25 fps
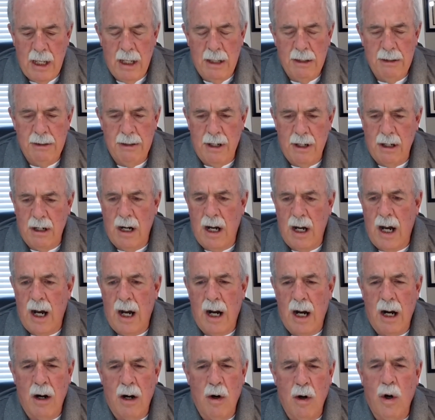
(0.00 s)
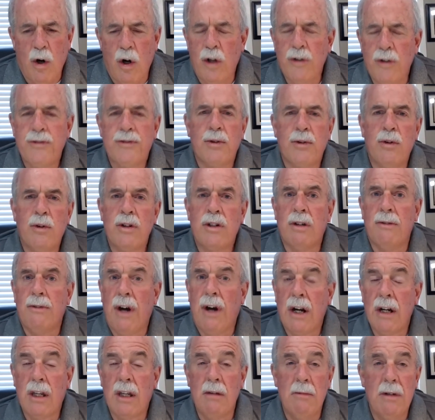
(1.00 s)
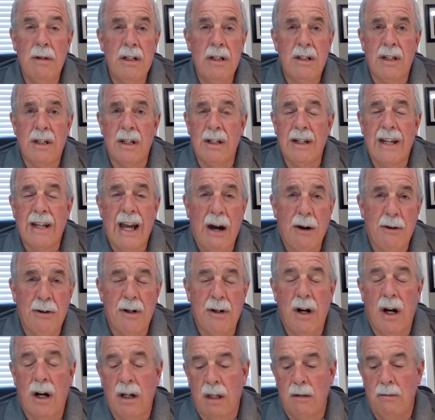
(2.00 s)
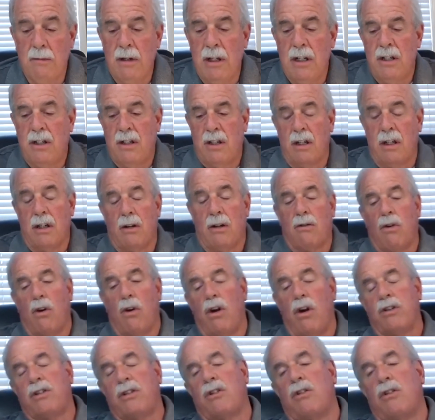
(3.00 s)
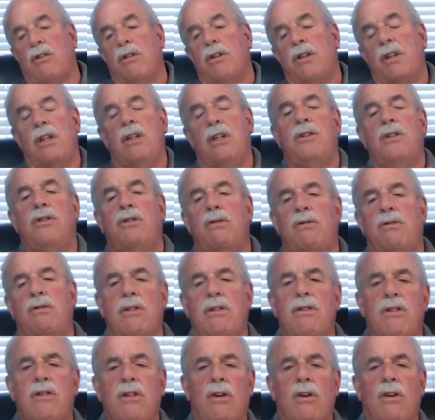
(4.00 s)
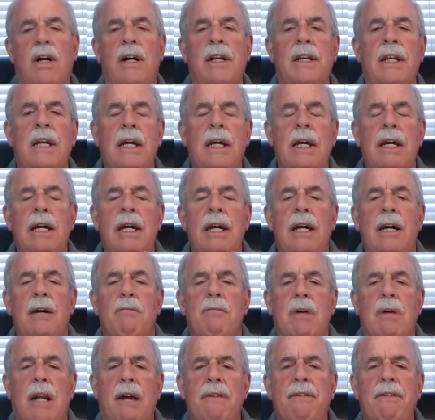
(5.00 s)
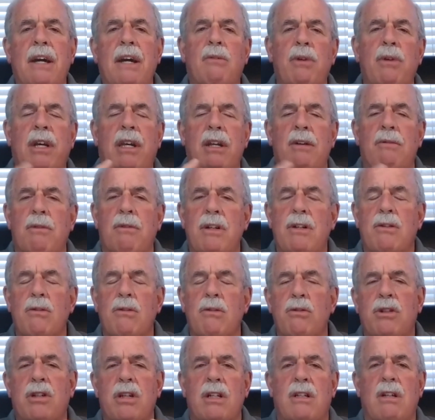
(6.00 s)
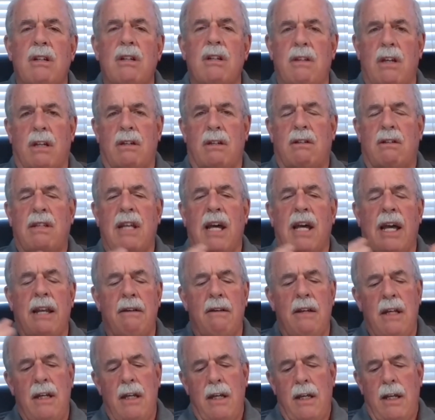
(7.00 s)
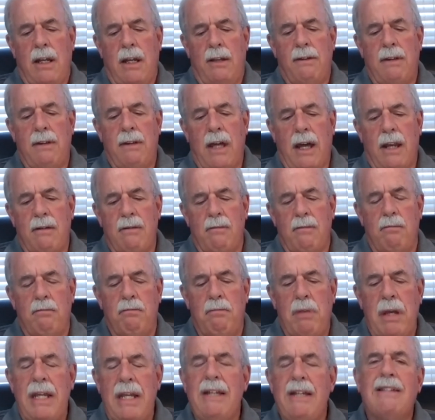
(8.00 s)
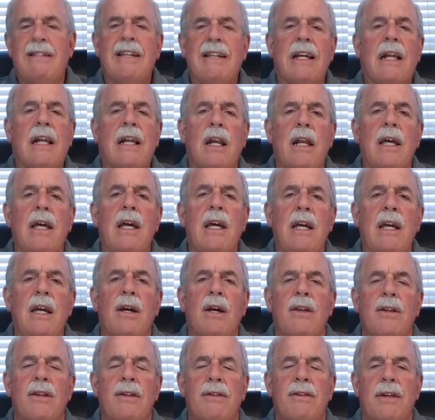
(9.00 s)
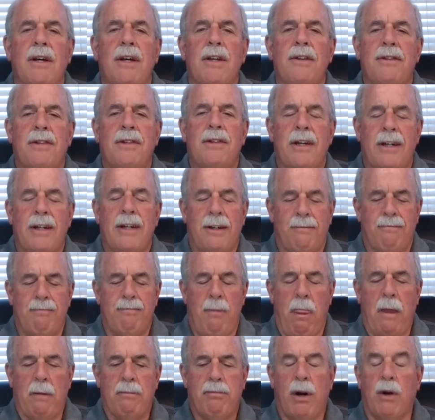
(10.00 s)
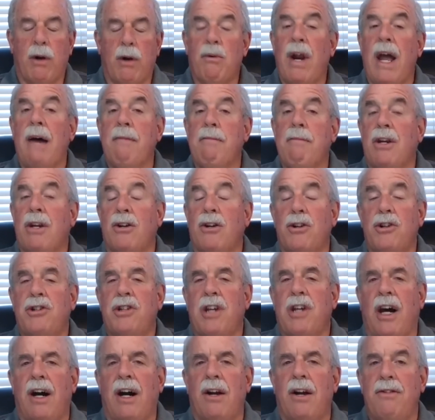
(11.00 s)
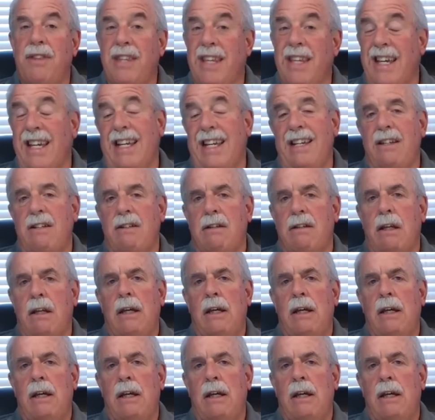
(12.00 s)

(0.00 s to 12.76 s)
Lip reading: there are all sorts of arguments and counter arguments and cross-current issues and so on. But I think we can reduce it to this, that basically the parameters are these,